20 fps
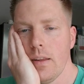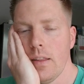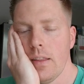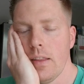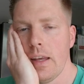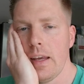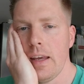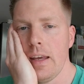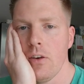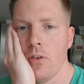
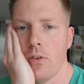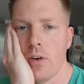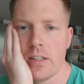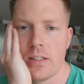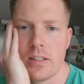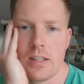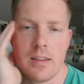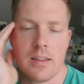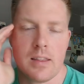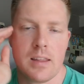the
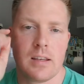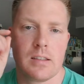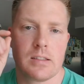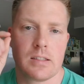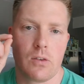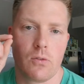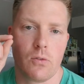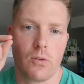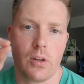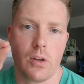interesting thing is,
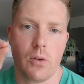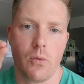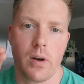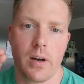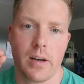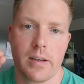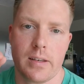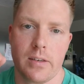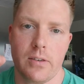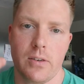I really
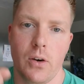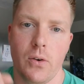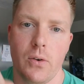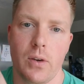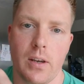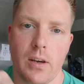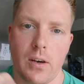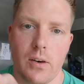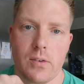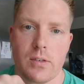wanted to note
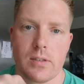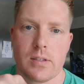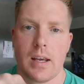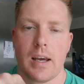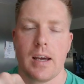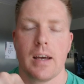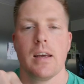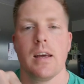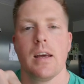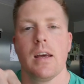here, is
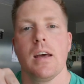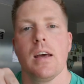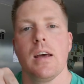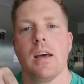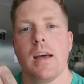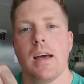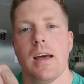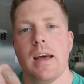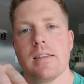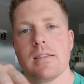that
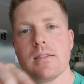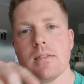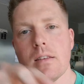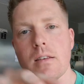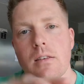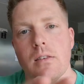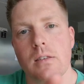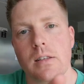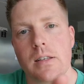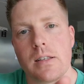as
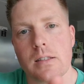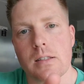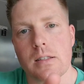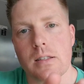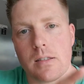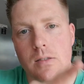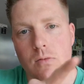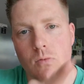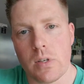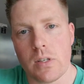little
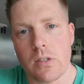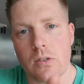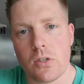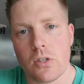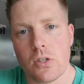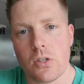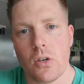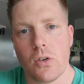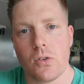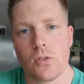as
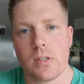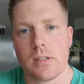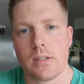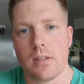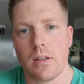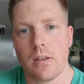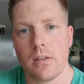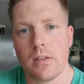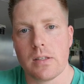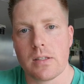research shows, as
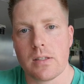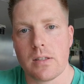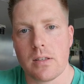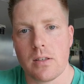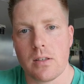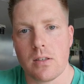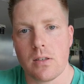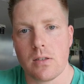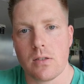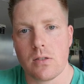little as
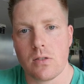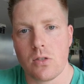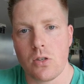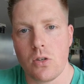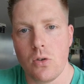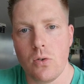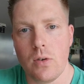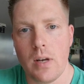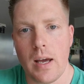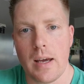
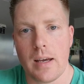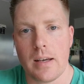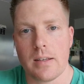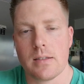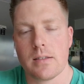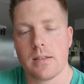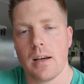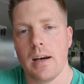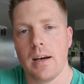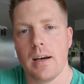2
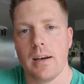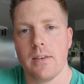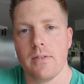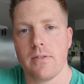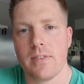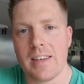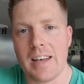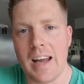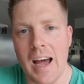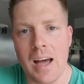days
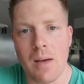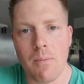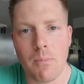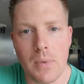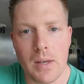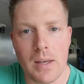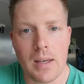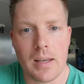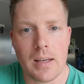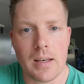of not
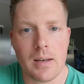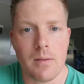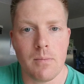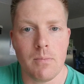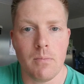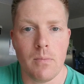being